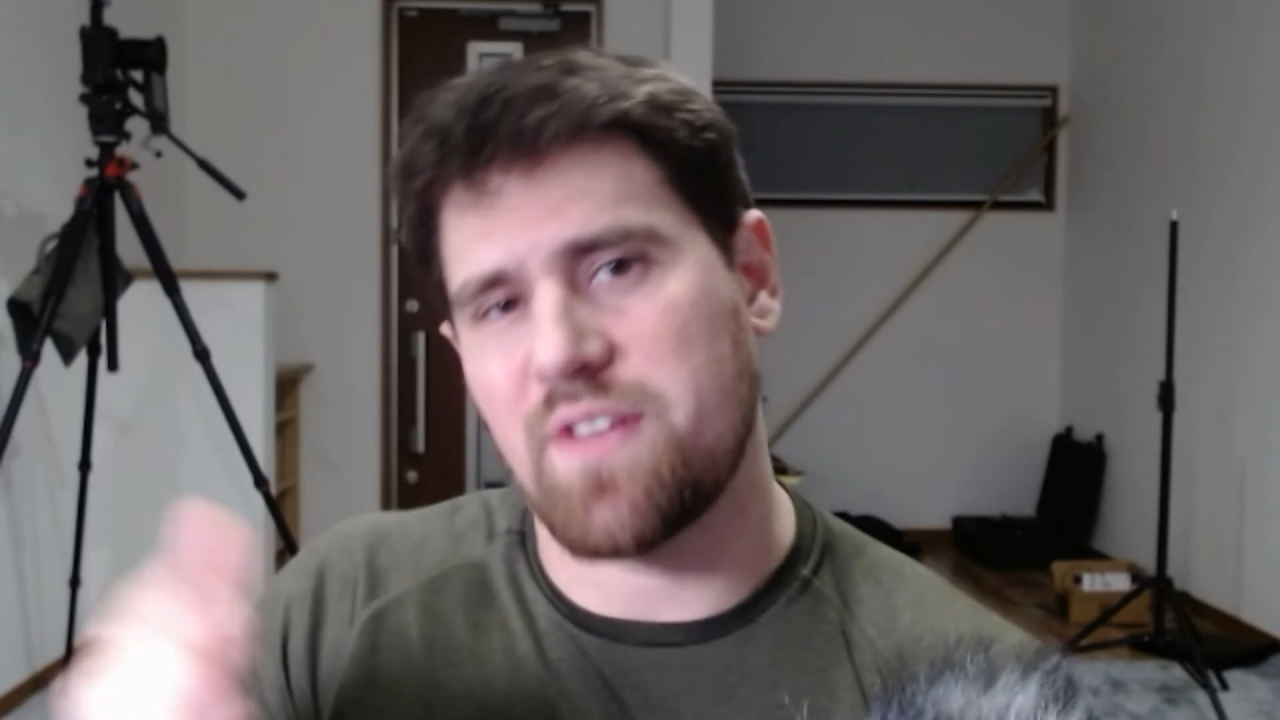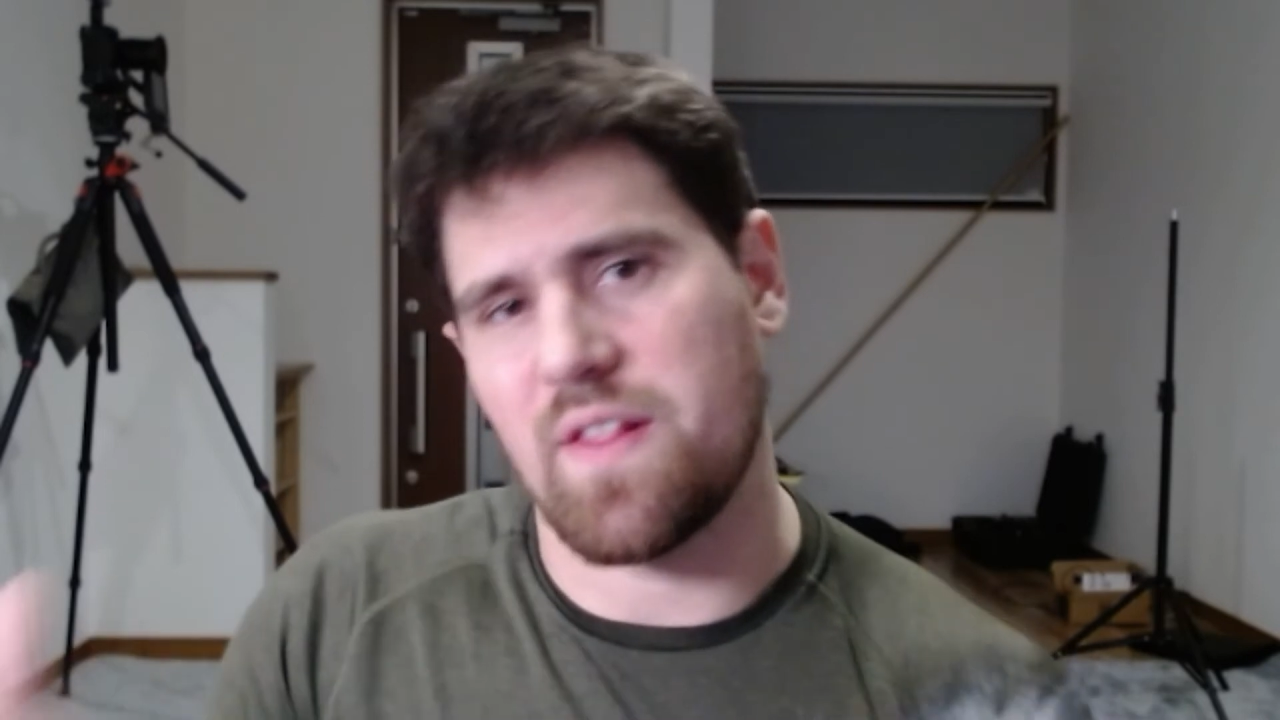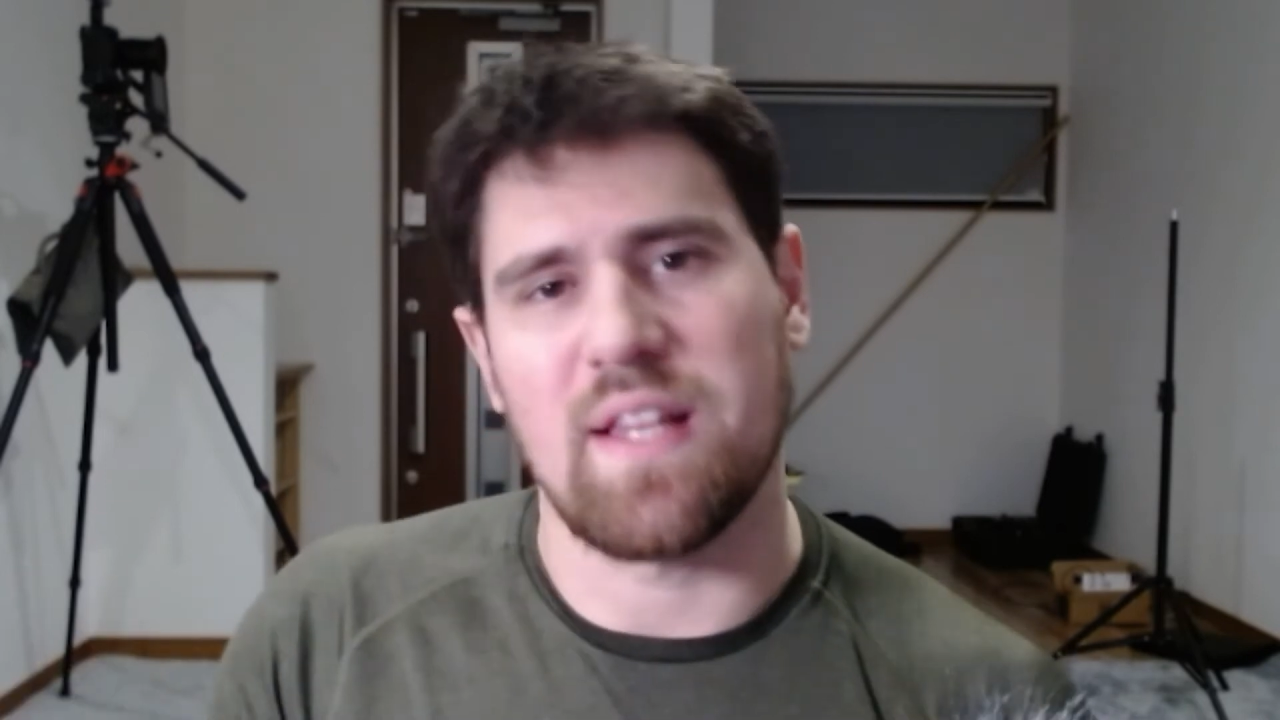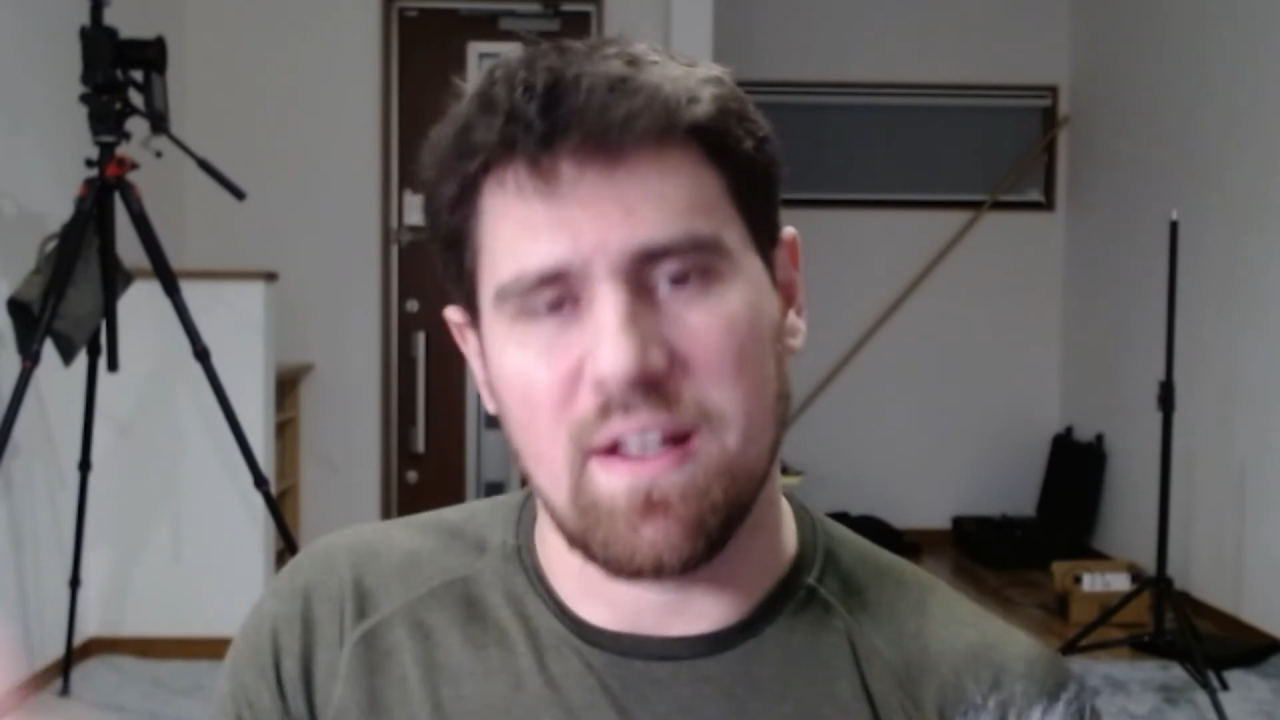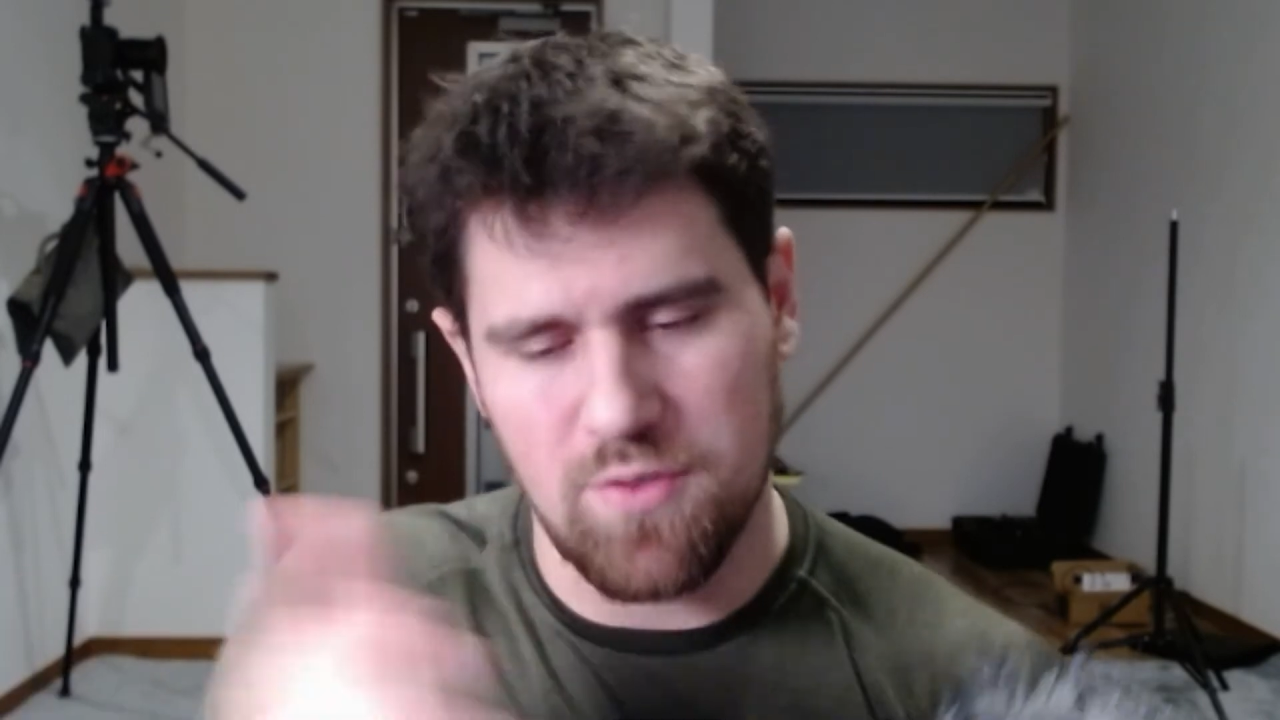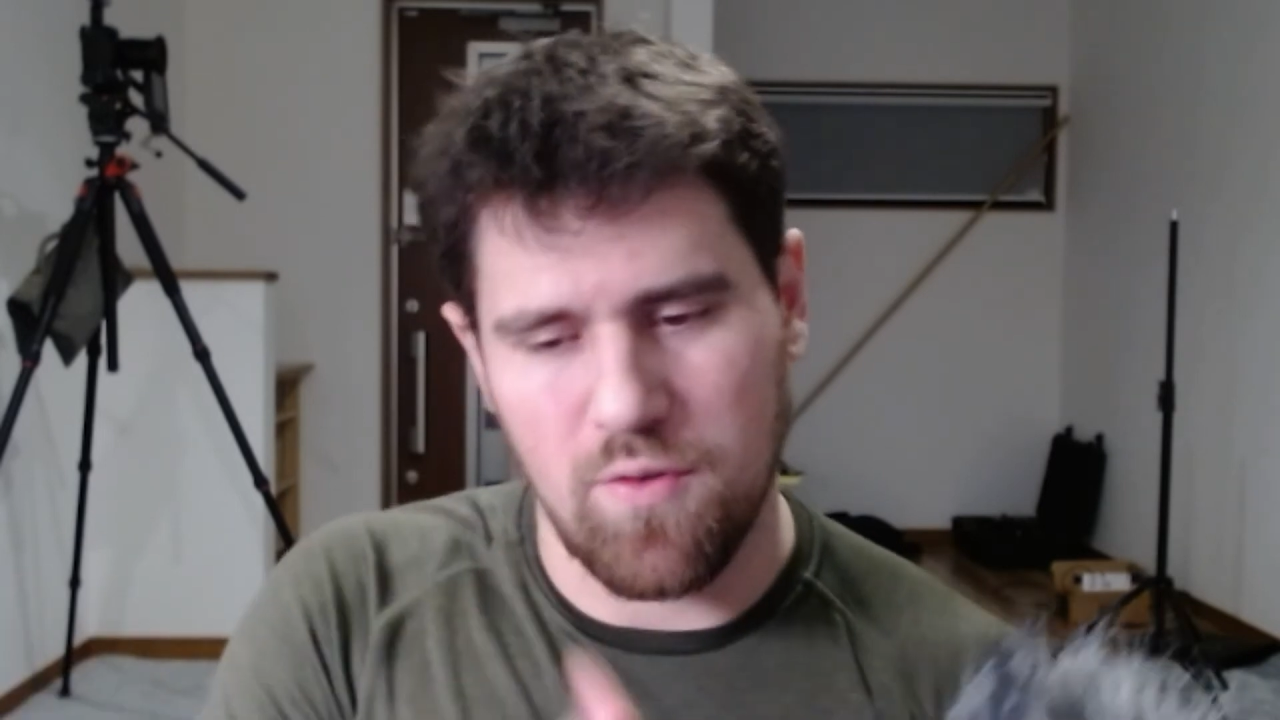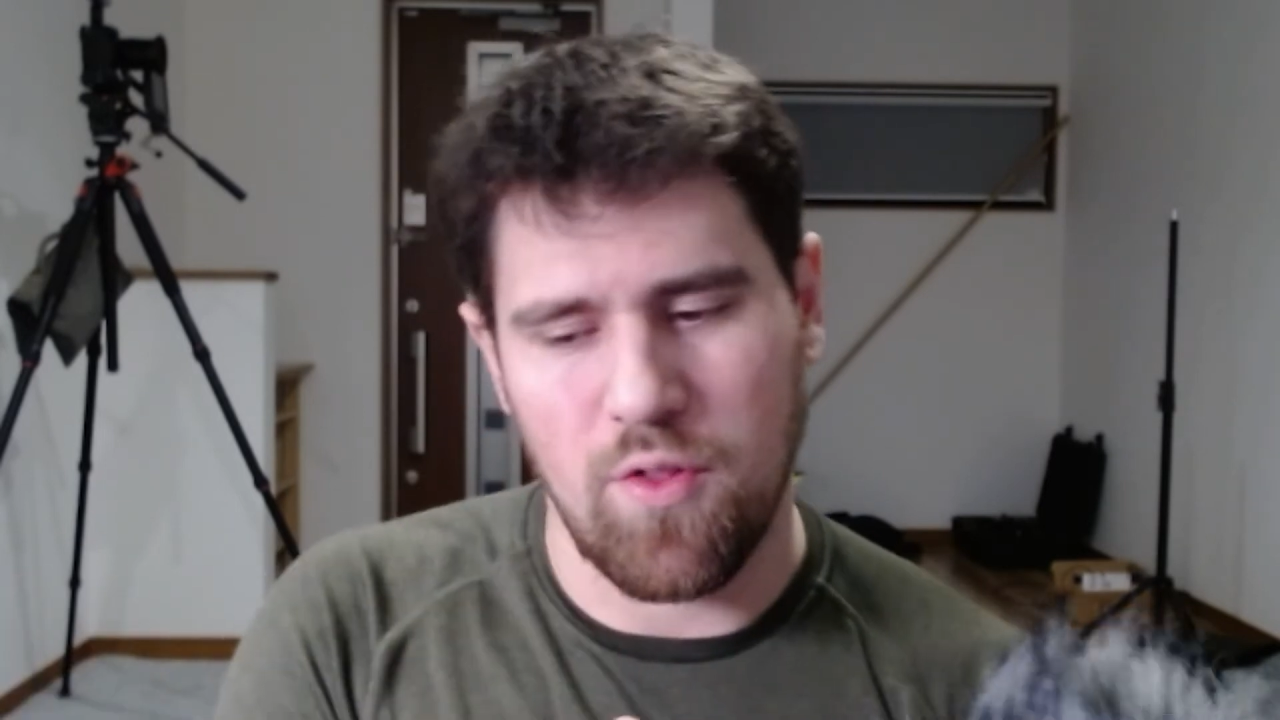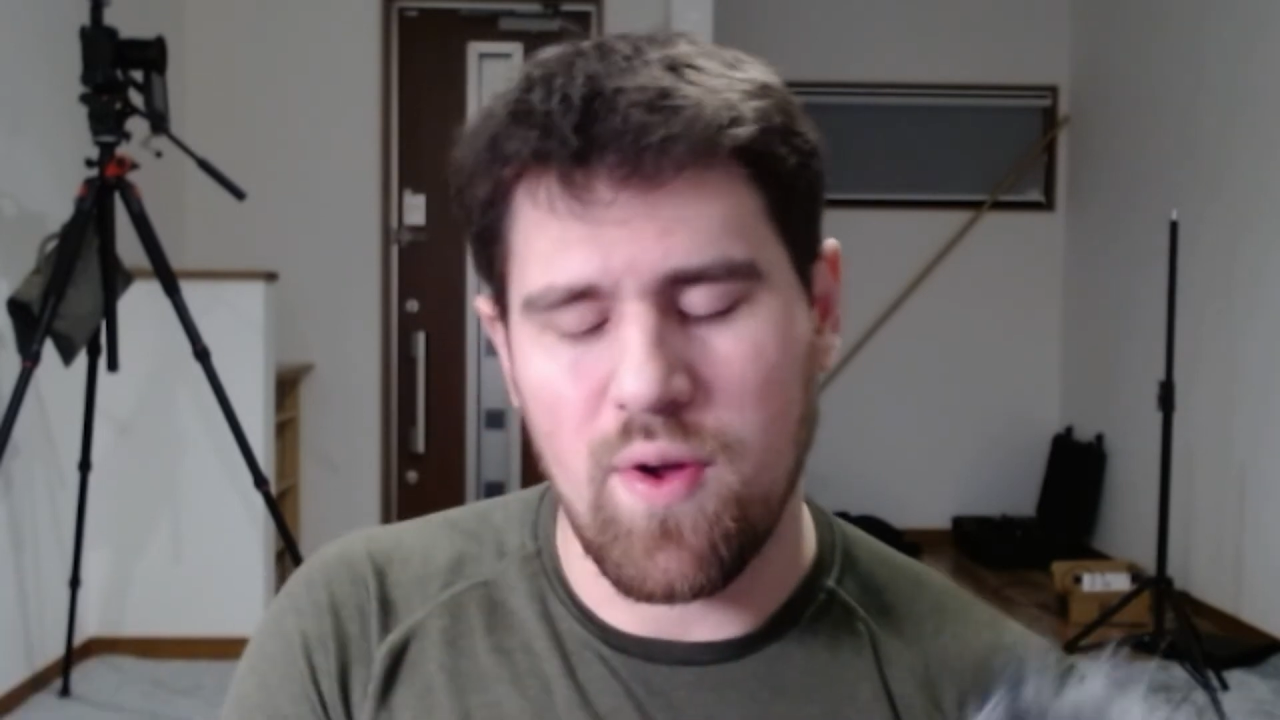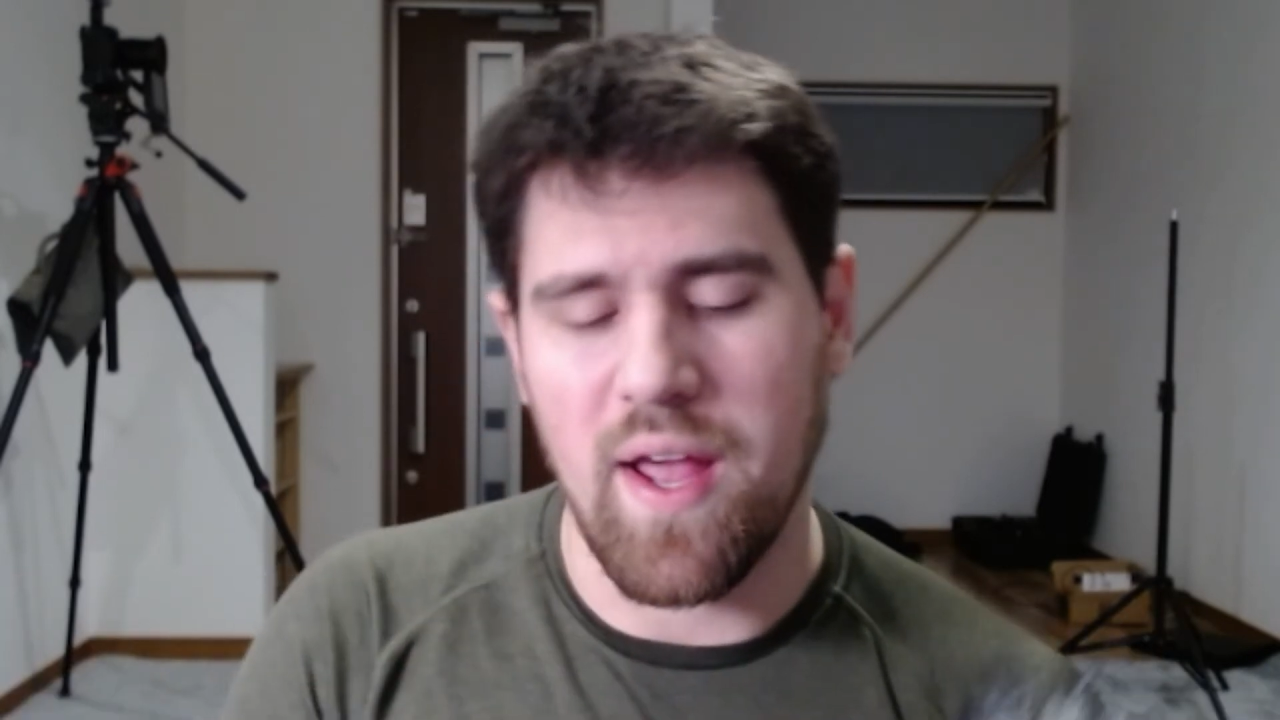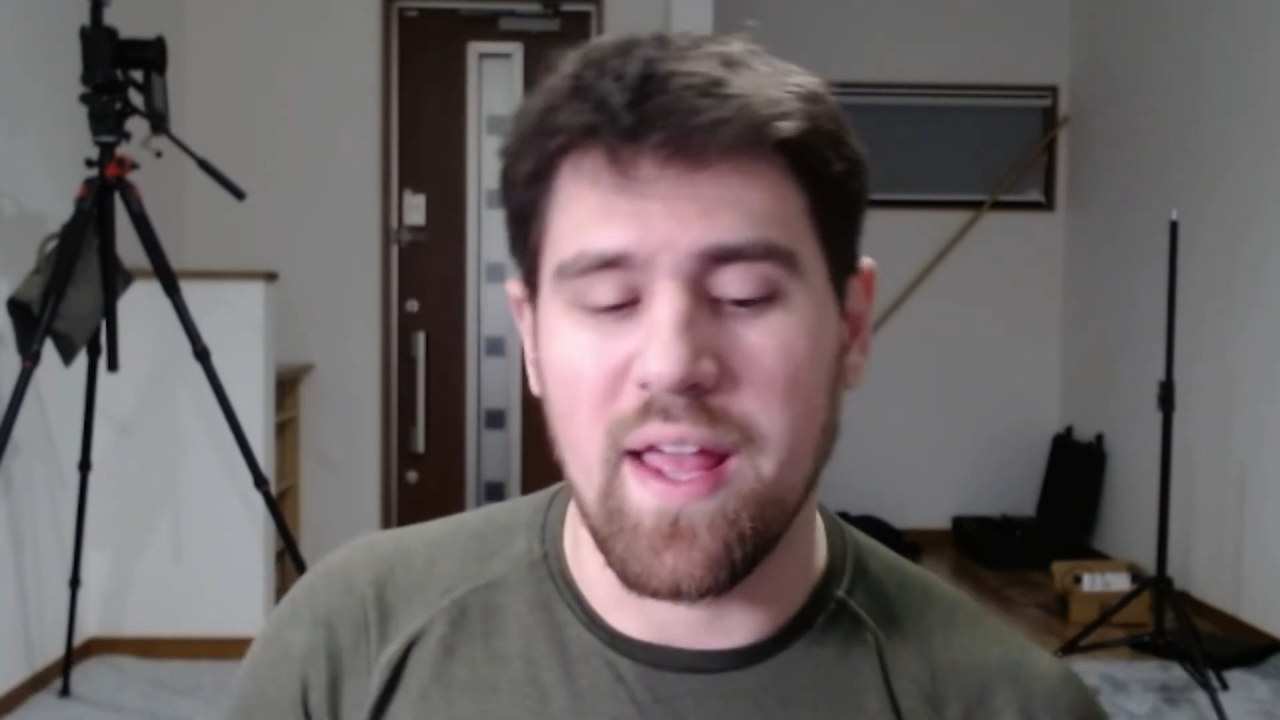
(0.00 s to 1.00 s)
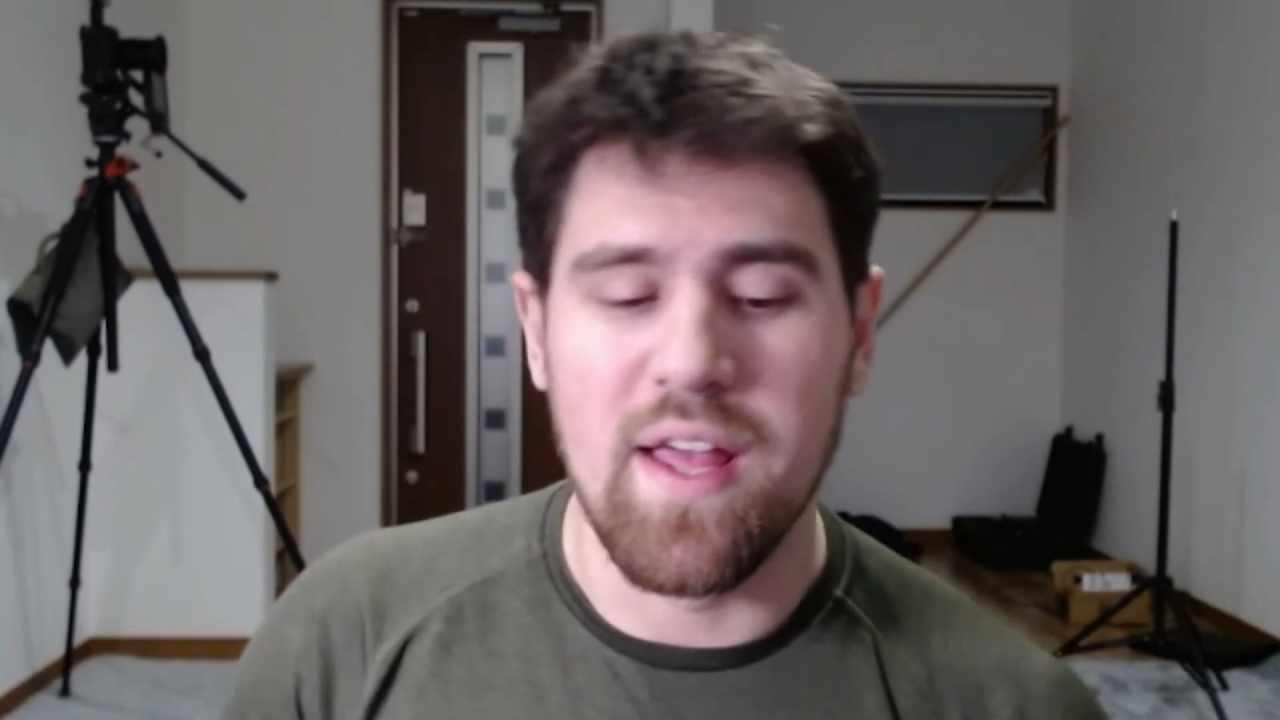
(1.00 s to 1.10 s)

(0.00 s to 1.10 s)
and the left over to the right.